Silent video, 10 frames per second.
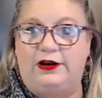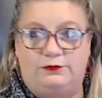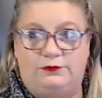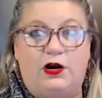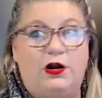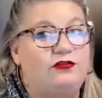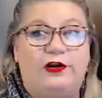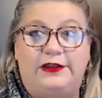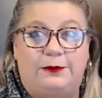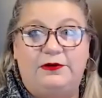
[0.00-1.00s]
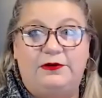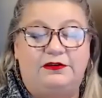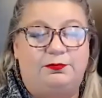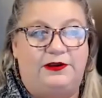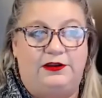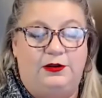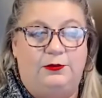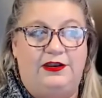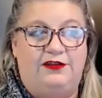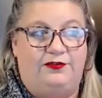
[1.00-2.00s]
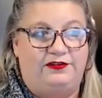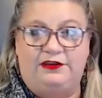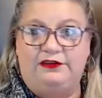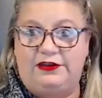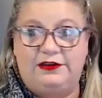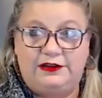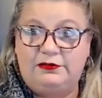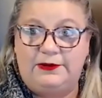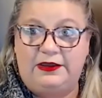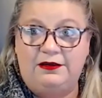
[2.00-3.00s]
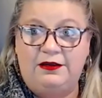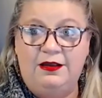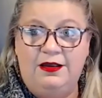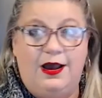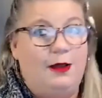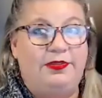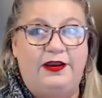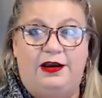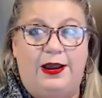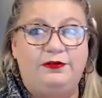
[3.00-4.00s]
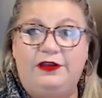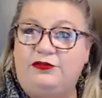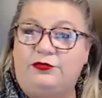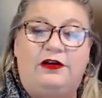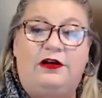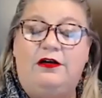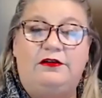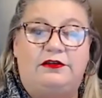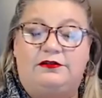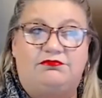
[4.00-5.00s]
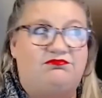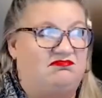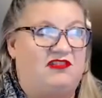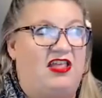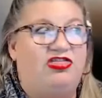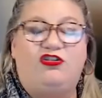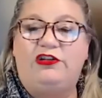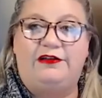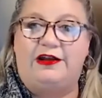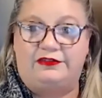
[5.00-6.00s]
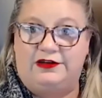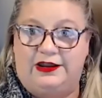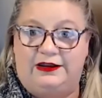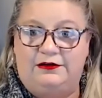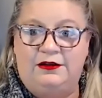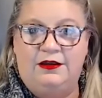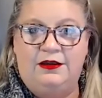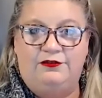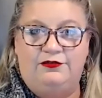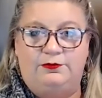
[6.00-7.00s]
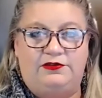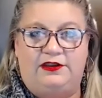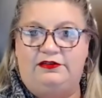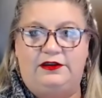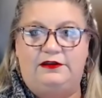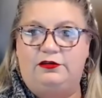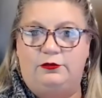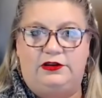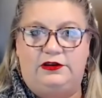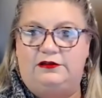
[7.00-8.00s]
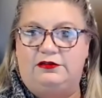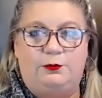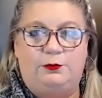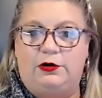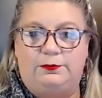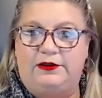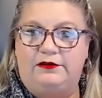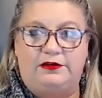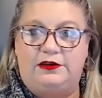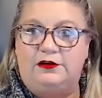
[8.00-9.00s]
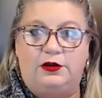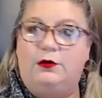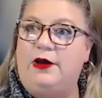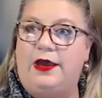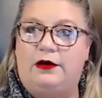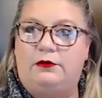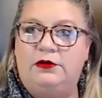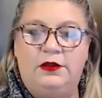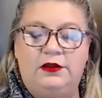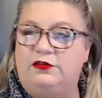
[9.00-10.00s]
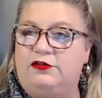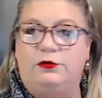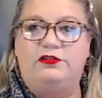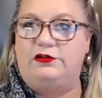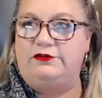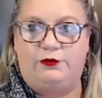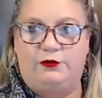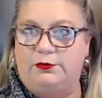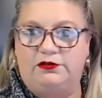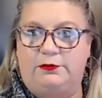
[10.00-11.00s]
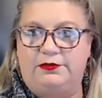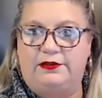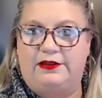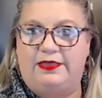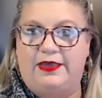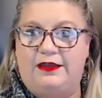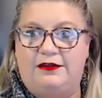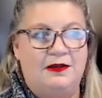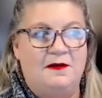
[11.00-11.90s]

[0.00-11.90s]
we're all trying to get business, but you know what? If a TC needs me, I'm there. I was answering calls at 10:30 last night from TCs who needed support because they didn't know how to do a certain form or something like that.